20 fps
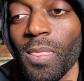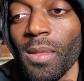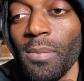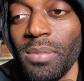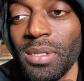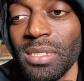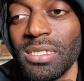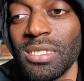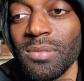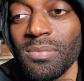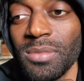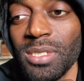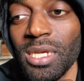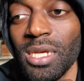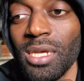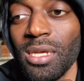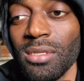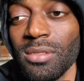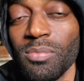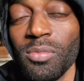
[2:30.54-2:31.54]
But
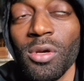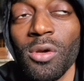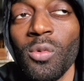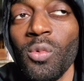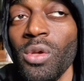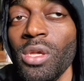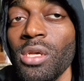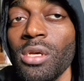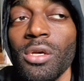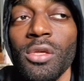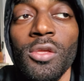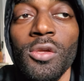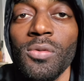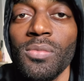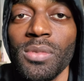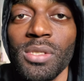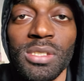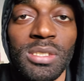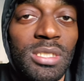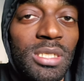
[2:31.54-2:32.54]
sometimes, bro, we are
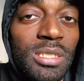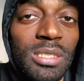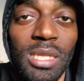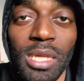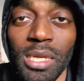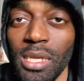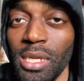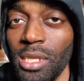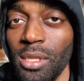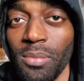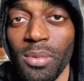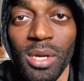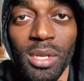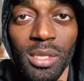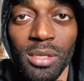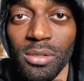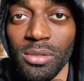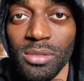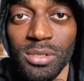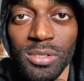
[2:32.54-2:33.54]
humans just like anybody
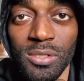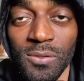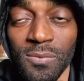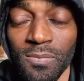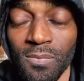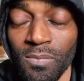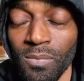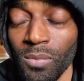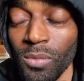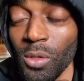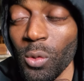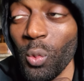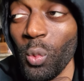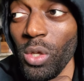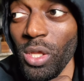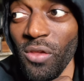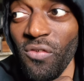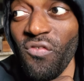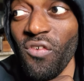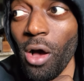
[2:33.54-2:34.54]
else.
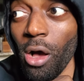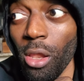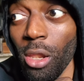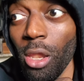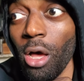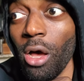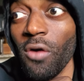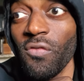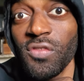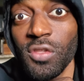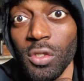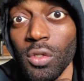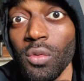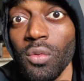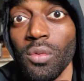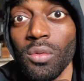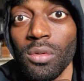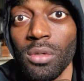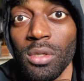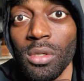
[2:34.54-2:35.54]
We fall off
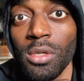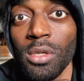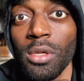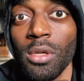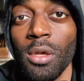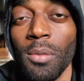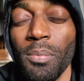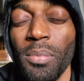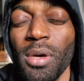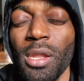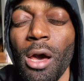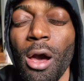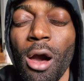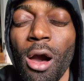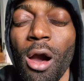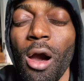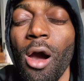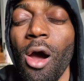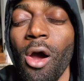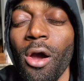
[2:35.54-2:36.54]
too. But
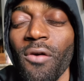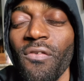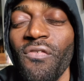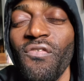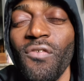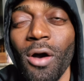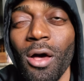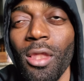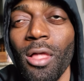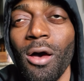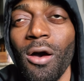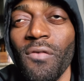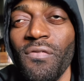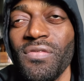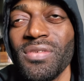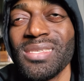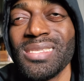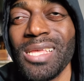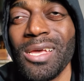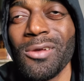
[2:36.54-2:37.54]
our fall off
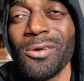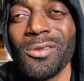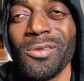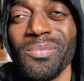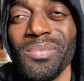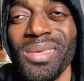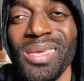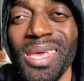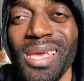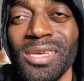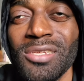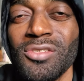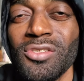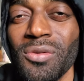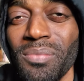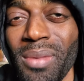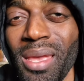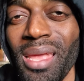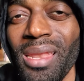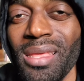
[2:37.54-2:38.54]
is not going to be as
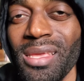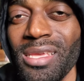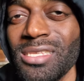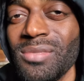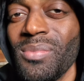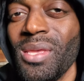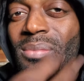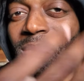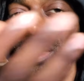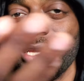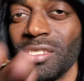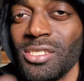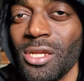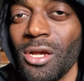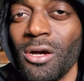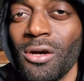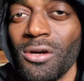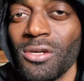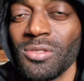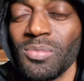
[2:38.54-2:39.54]
dramatic as maybe as
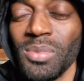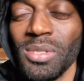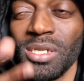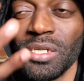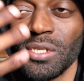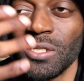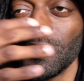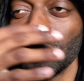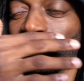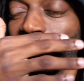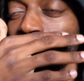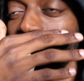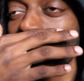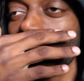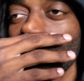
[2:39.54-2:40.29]
y'all's because